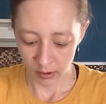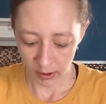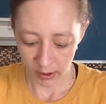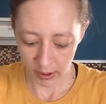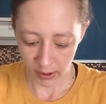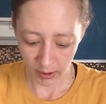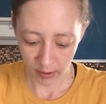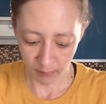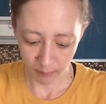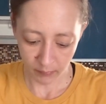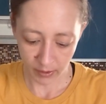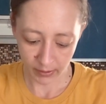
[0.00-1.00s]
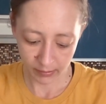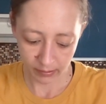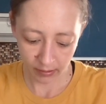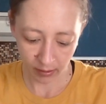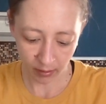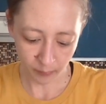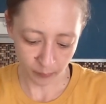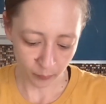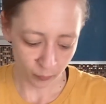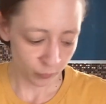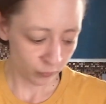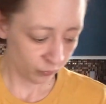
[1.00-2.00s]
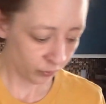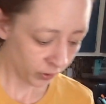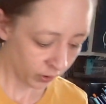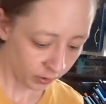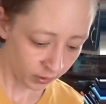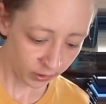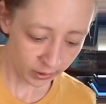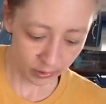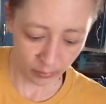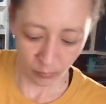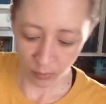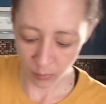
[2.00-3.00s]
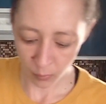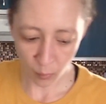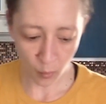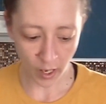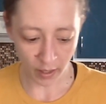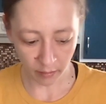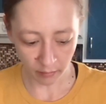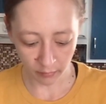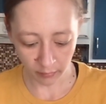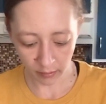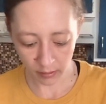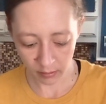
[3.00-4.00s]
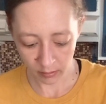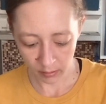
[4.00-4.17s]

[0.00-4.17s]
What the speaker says: and mix it up really well